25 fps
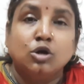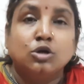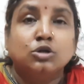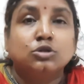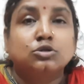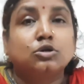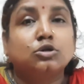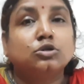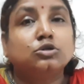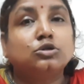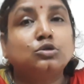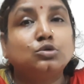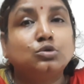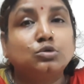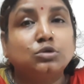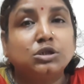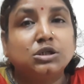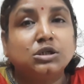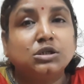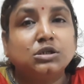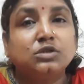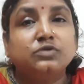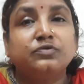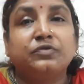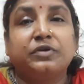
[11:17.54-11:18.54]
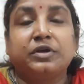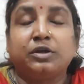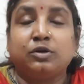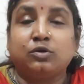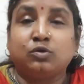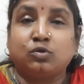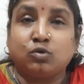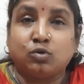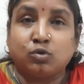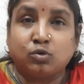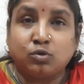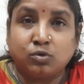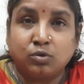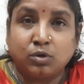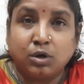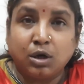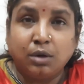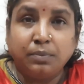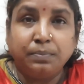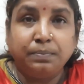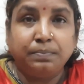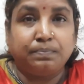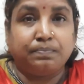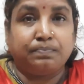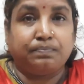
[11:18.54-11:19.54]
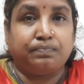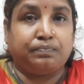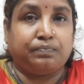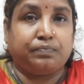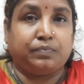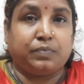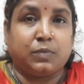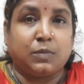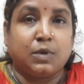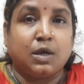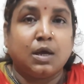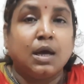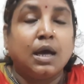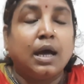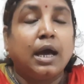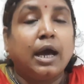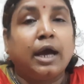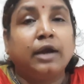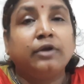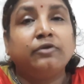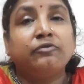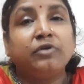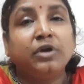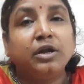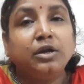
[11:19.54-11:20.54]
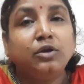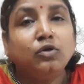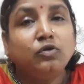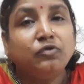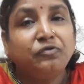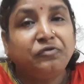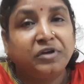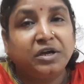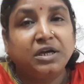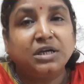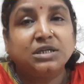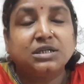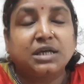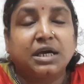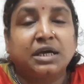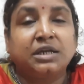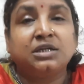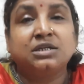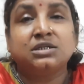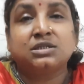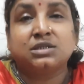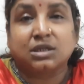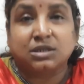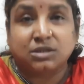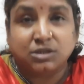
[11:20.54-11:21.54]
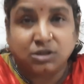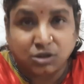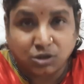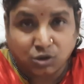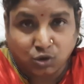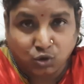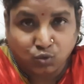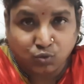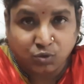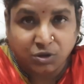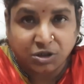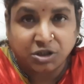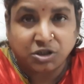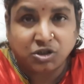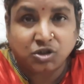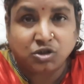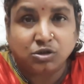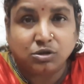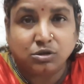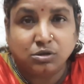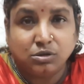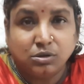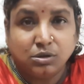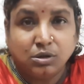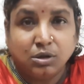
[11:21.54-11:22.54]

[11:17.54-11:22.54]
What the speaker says: So, students, when you grow up and when you face any such situation,